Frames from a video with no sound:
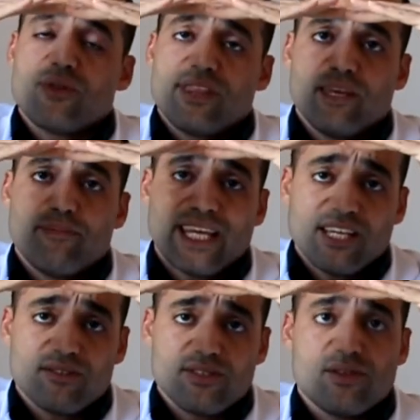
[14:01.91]
for the
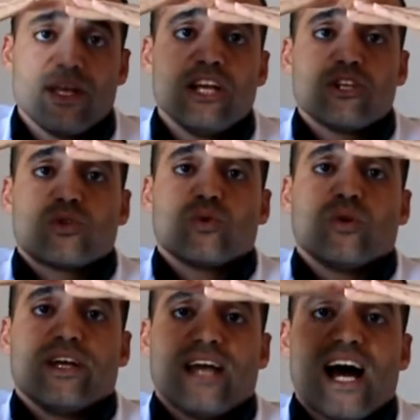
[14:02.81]
beginners
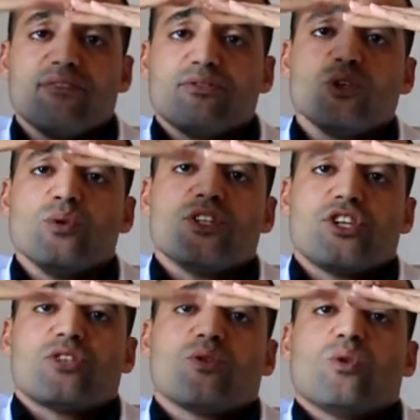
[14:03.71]
so after
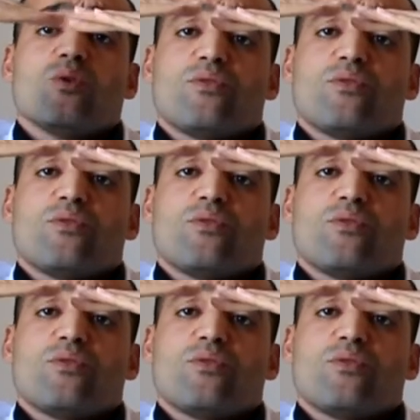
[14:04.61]
you ingest